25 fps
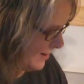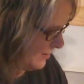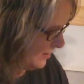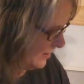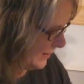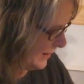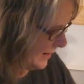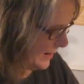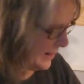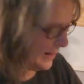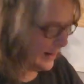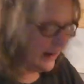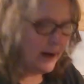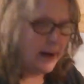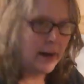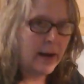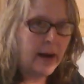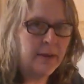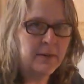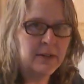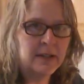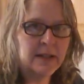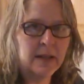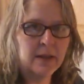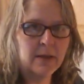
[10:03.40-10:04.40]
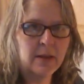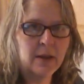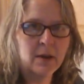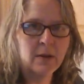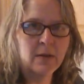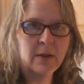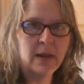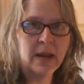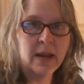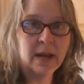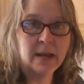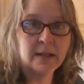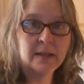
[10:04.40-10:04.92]
Outlet and I was in there
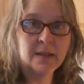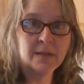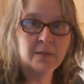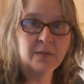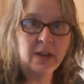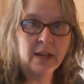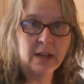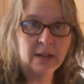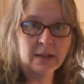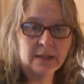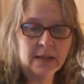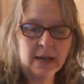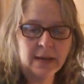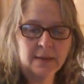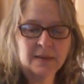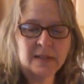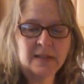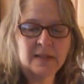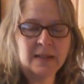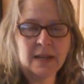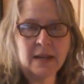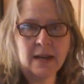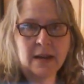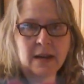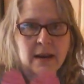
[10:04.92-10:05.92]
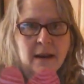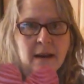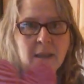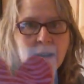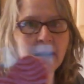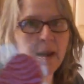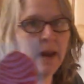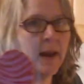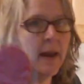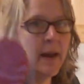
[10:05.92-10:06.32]
and they had some Valentine's things.